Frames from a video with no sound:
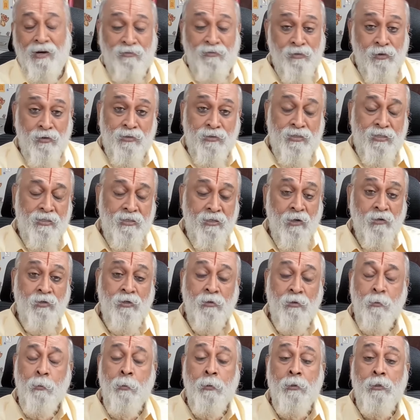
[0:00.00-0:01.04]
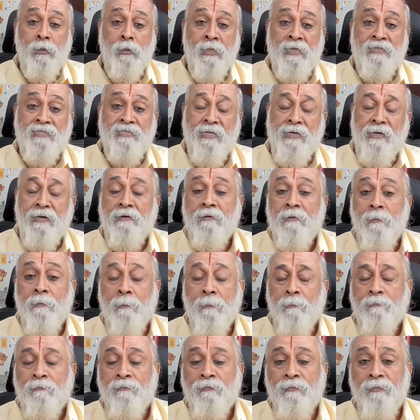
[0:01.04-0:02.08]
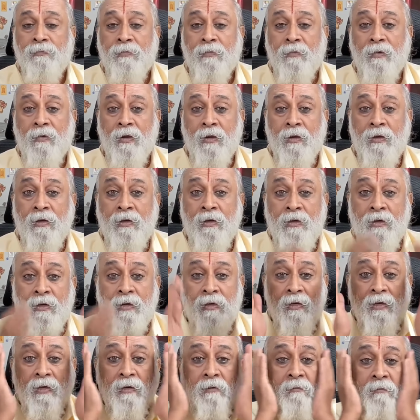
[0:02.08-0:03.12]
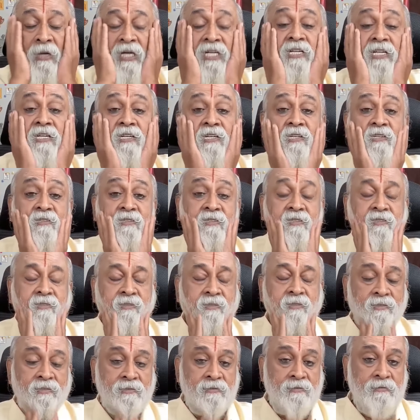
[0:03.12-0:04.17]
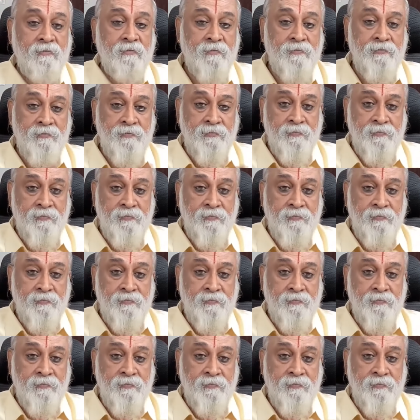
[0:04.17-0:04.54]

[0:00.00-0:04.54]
Of course, Gautama Buddha said, meditate.